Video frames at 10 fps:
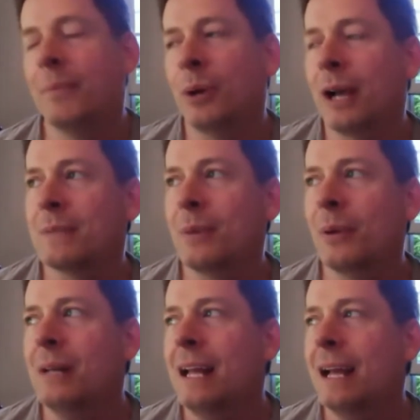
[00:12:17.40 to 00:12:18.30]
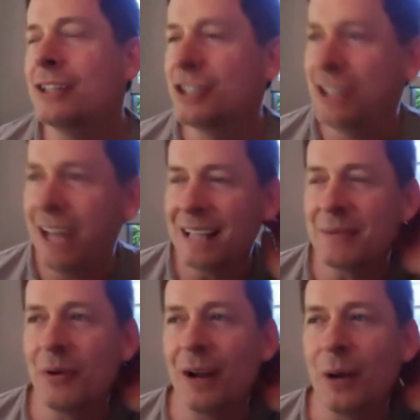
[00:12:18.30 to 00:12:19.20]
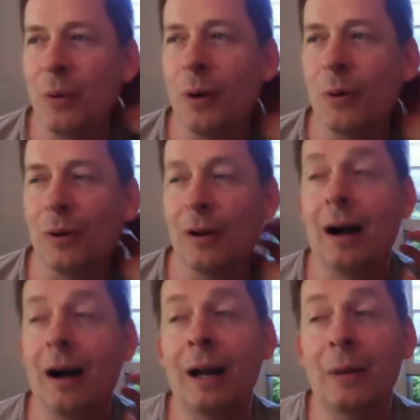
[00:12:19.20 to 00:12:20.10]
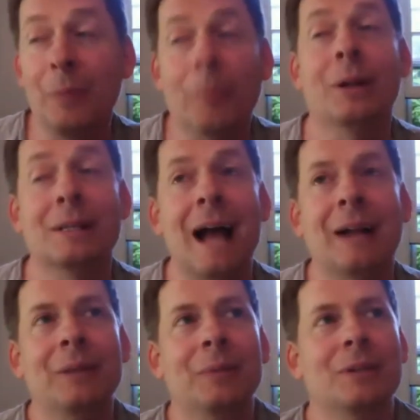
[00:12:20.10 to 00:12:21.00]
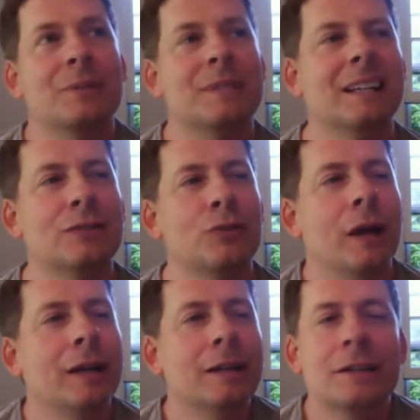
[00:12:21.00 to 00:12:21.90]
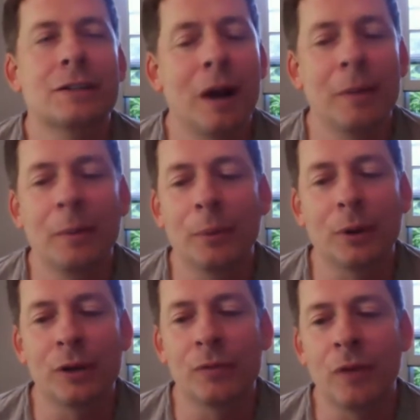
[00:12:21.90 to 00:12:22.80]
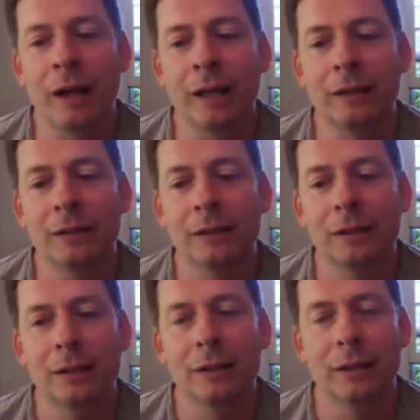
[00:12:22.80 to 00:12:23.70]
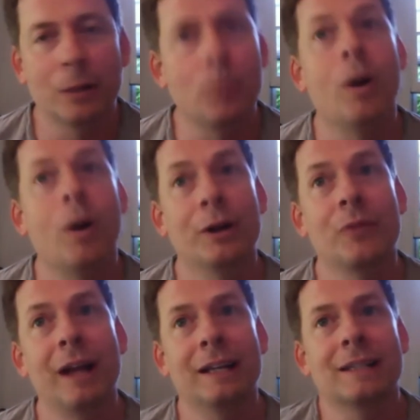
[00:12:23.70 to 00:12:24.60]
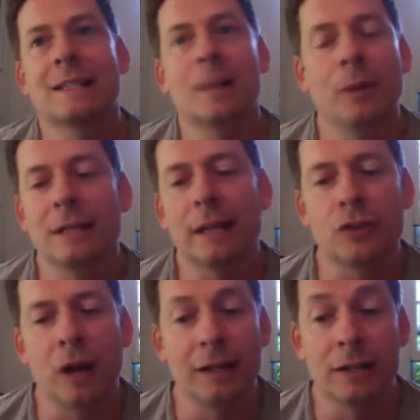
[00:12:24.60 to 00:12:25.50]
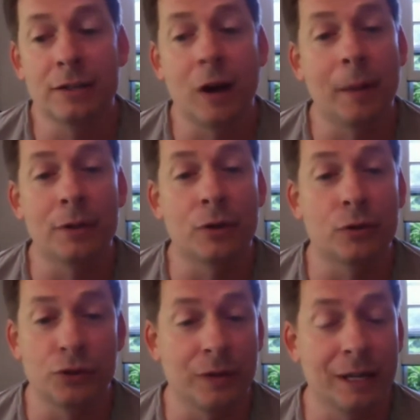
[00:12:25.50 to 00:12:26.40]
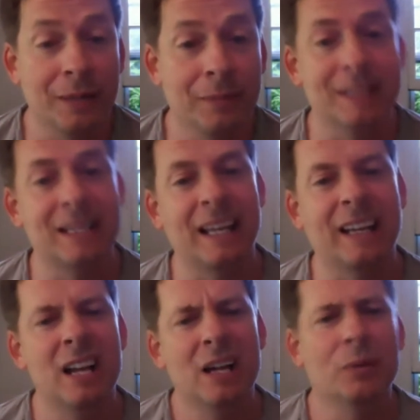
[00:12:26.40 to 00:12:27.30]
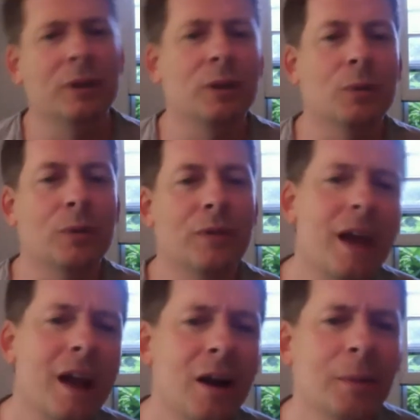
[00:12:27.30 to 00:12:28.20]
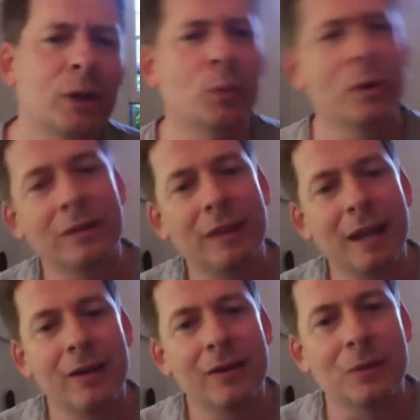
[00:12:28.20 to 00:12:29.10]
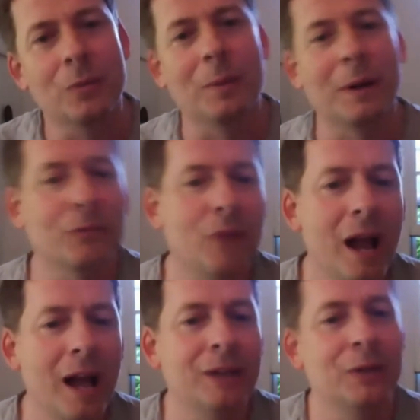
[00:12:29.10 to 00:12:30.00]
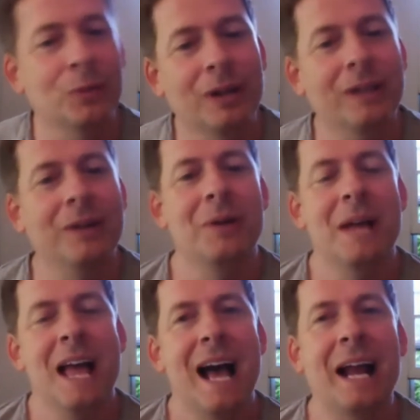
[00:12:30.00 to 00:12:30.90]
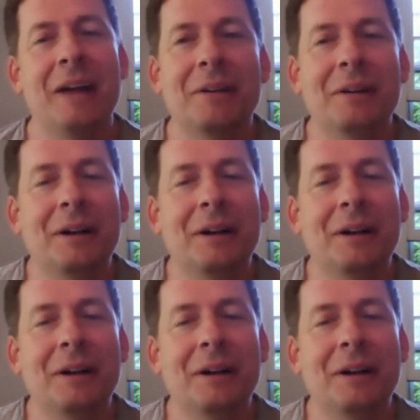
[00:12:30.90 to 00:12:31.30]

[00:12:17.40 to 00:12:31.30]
Expo, and she had some great quote. I don't remember it exactly, but she was like, trying to describe a book you're writing, like while you're writing it to someone, is like trying to describe a dream. It's like, well, you were there, but you weren't there. You were wearing red. You weren't, and